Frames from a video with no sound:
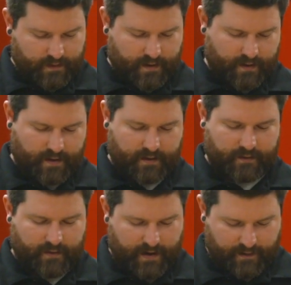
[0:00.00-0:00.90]

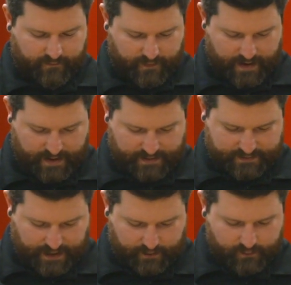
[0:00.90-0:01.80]
You have a
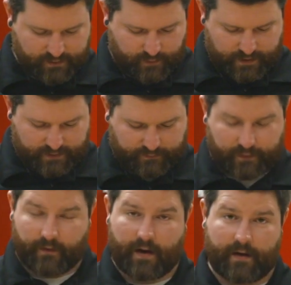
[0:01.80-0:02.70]
toggle switch for
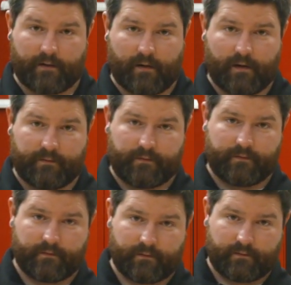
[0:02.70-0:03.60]
your on and off.